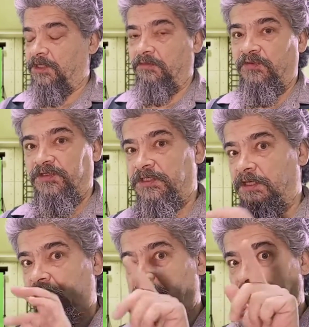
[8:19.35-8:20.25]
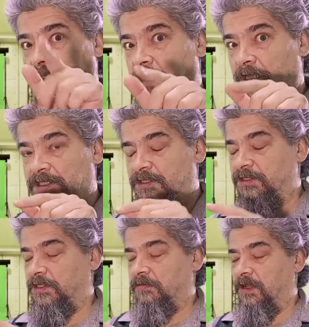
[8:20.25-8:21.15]
It puts little red
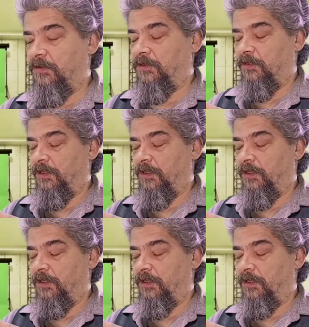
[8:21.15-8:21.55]
dots around your